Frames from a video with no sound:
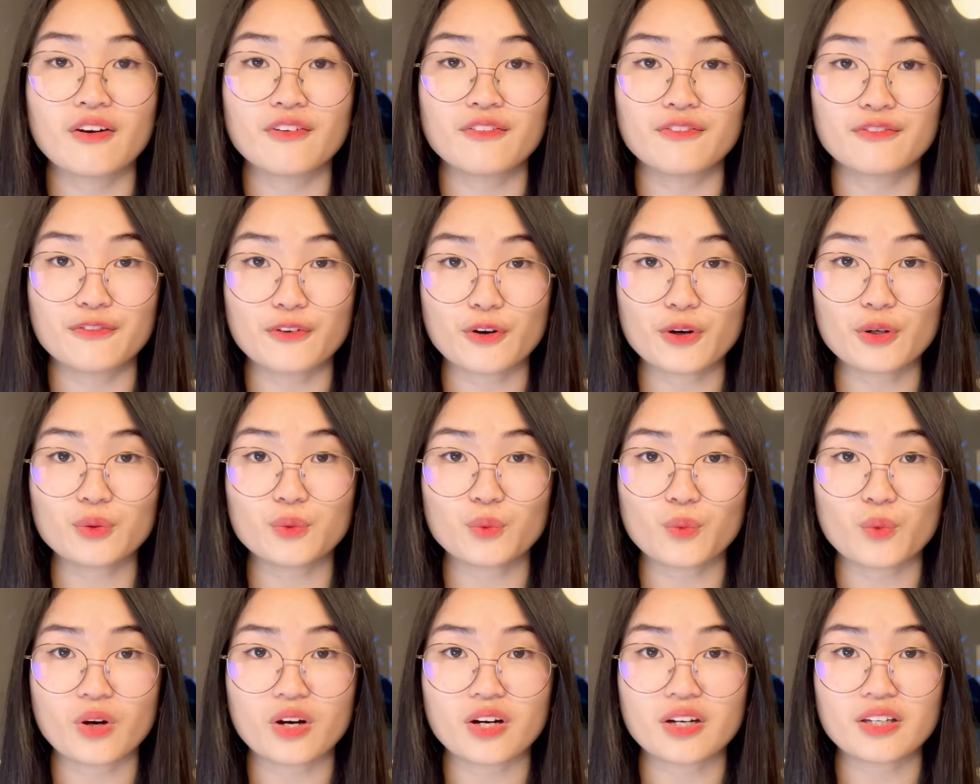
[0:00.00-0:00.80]
Fourth
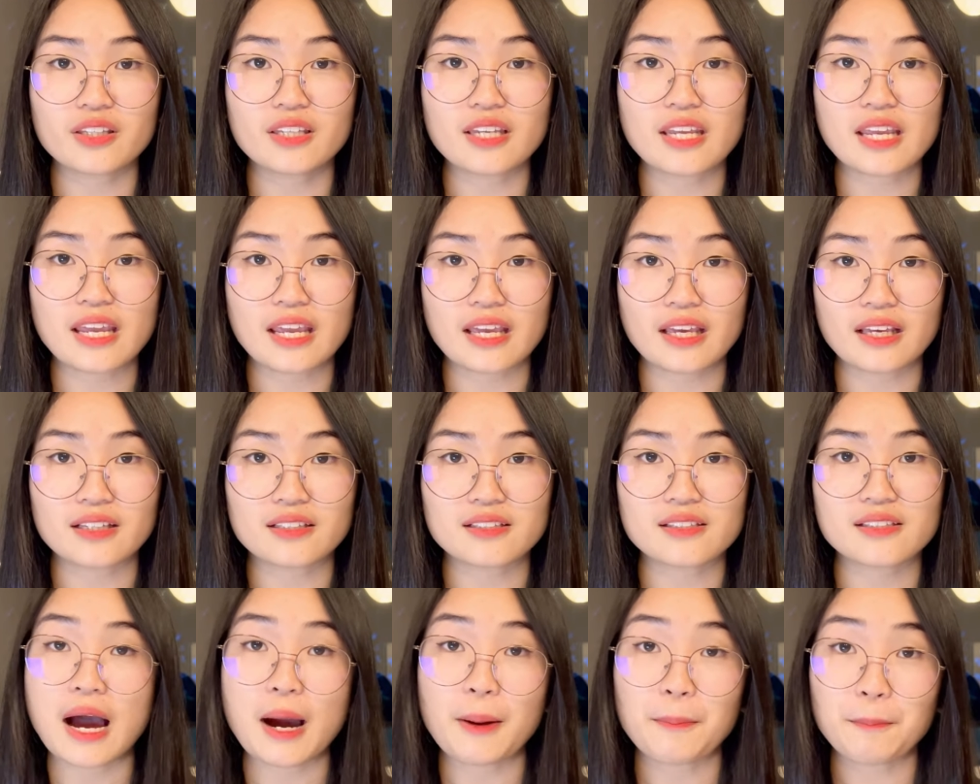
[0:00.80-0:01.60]
one
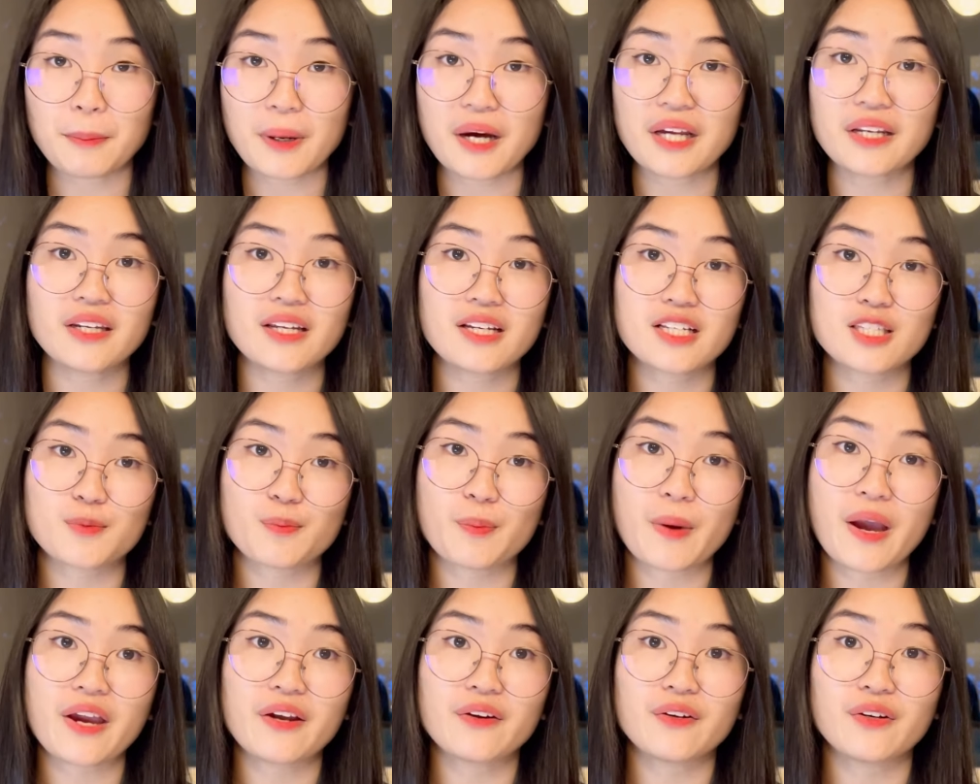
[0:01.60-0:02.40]
is upon
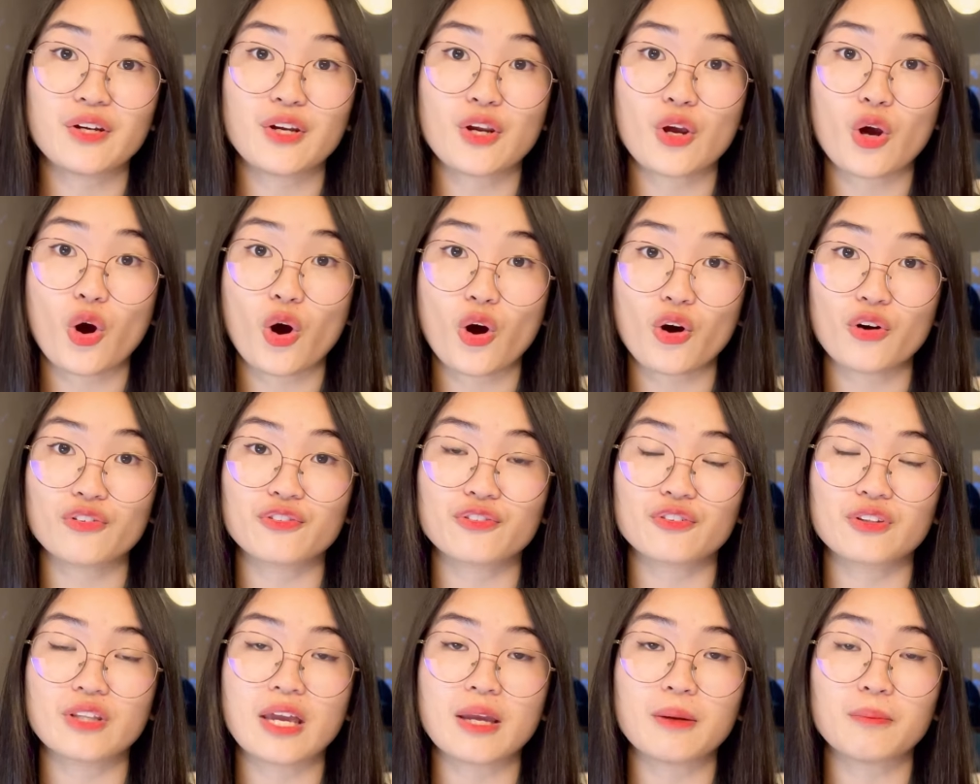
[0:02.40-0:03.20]
expiry of
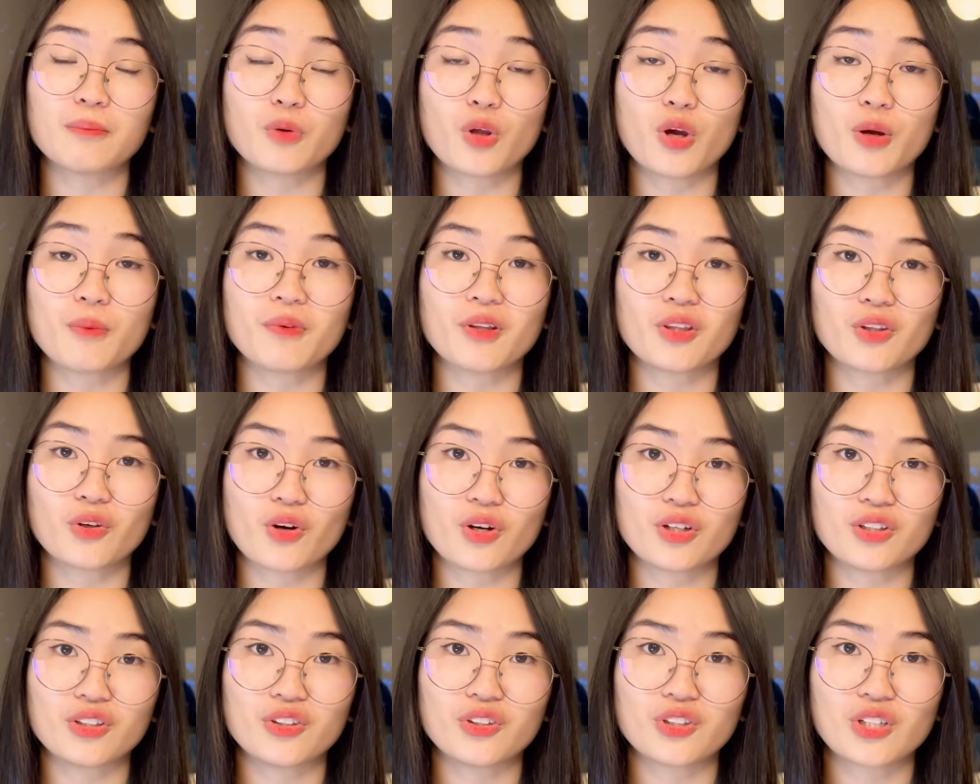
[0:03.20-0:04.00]
the employment
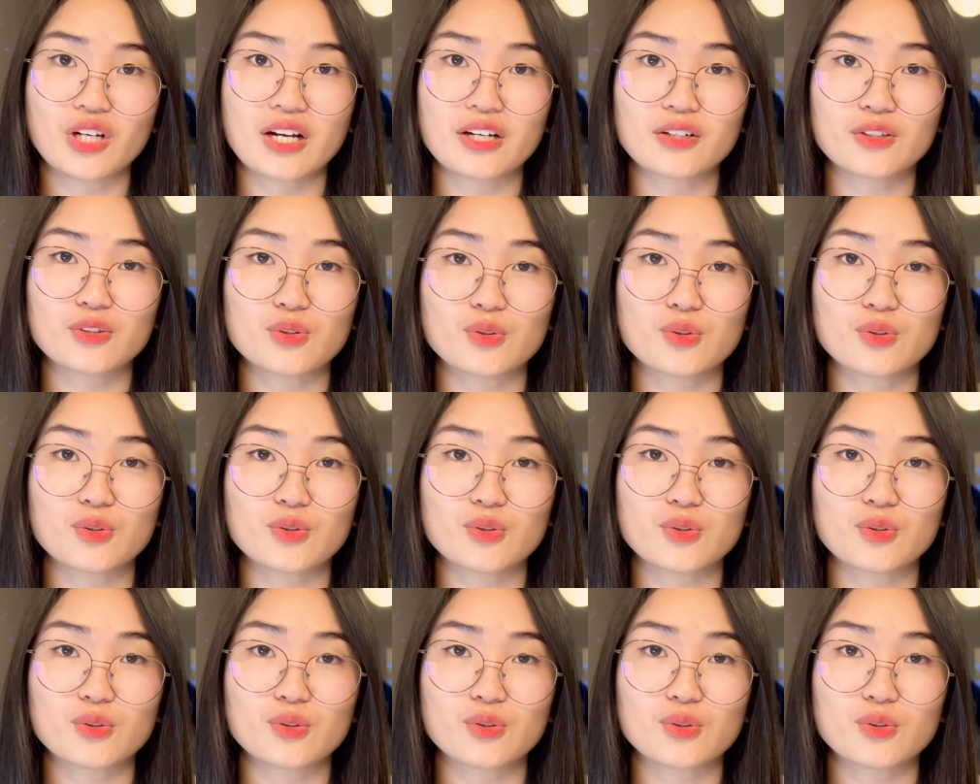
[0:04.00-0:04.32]
contract.